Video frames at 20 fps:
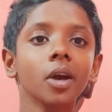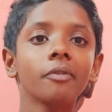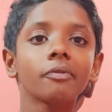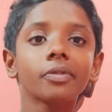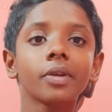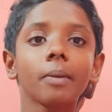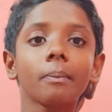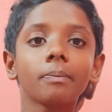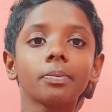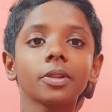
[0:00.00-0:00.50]

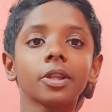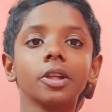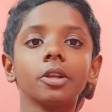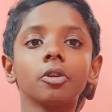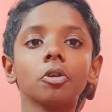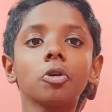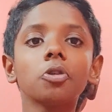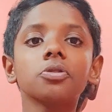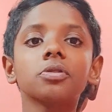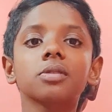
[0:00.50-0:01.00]
from the
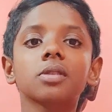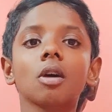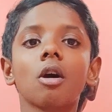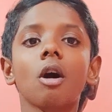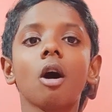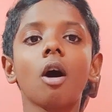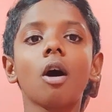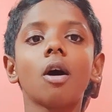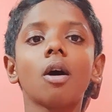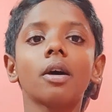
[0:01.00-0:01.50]
notes
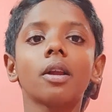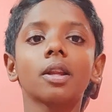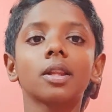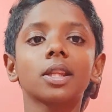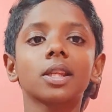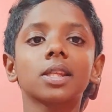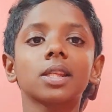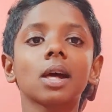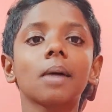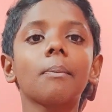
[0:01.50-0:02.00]
or
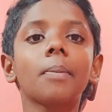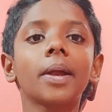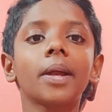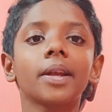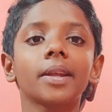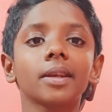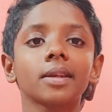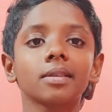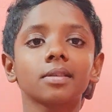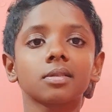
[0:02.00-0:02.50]
the
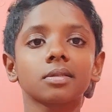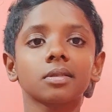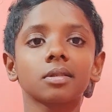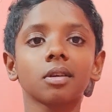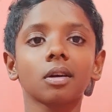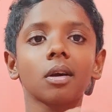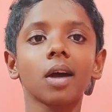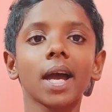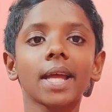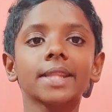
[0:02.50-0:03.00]
subheadings
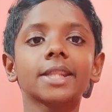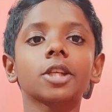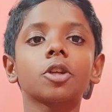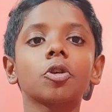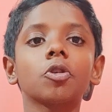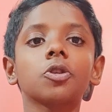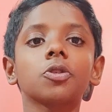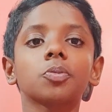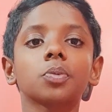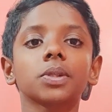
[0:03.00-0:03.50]
and the
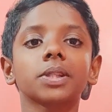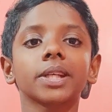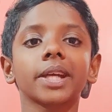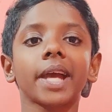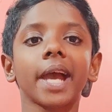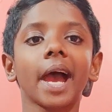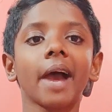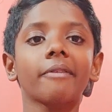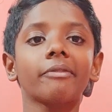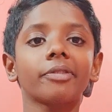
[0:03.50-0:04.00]
notes which I
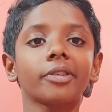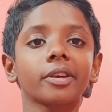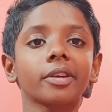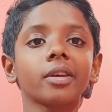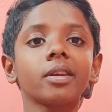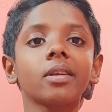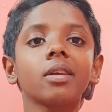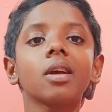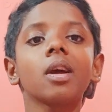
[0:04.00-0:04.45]
have here.